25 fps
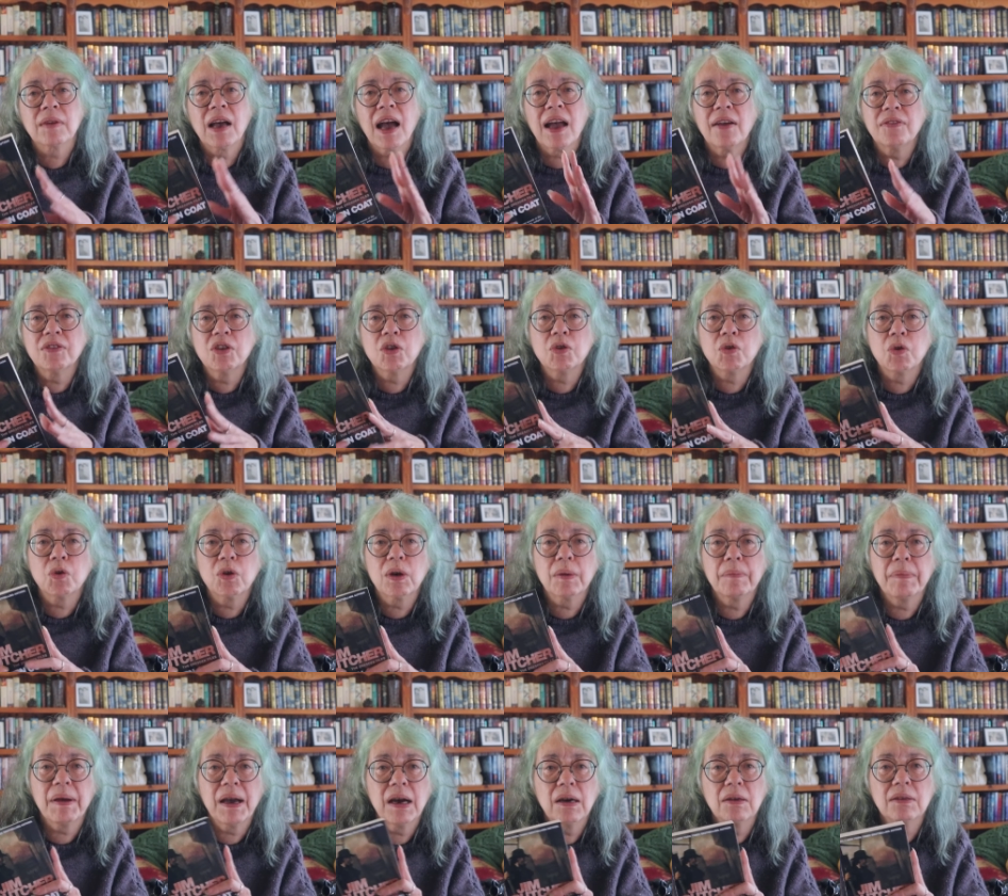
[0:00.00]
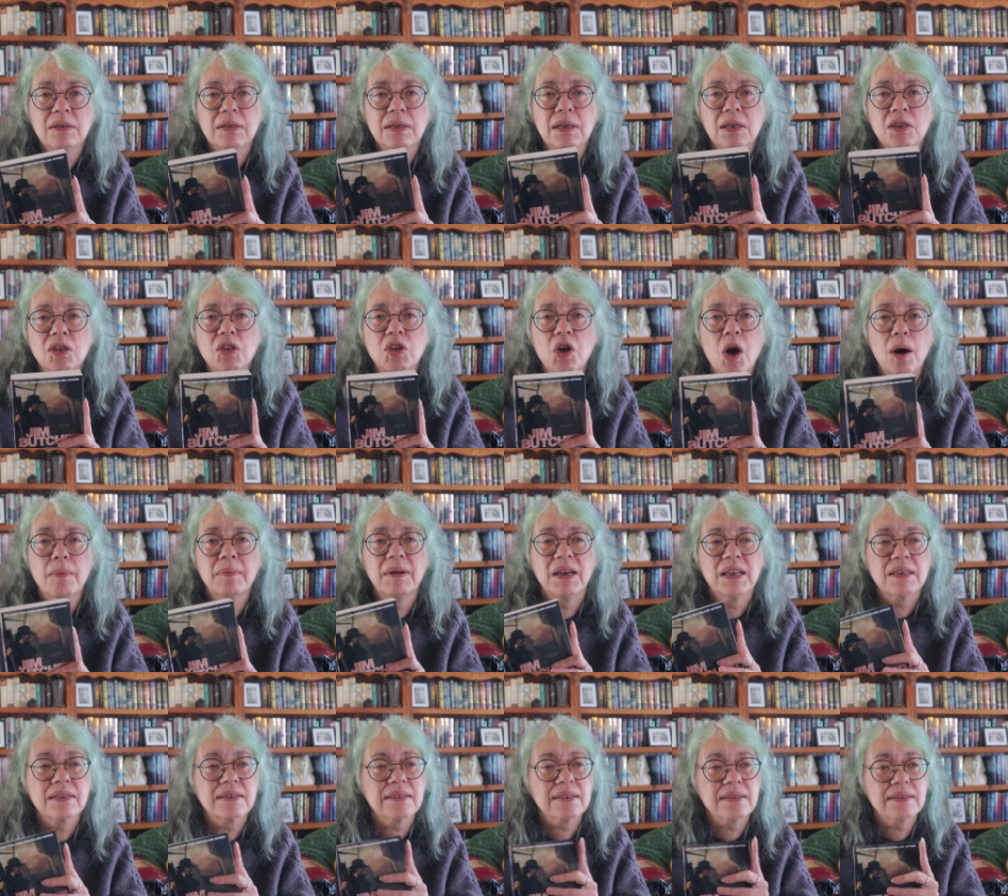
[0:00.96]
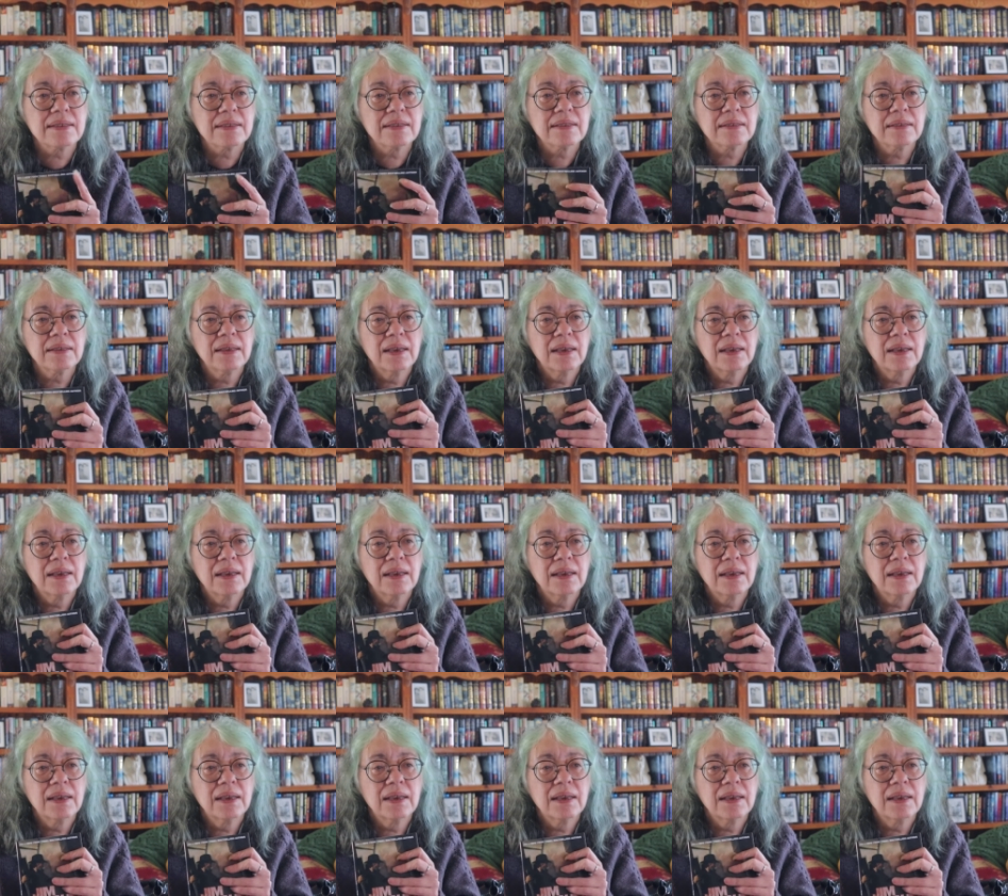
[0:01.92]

I have to talk about Thomas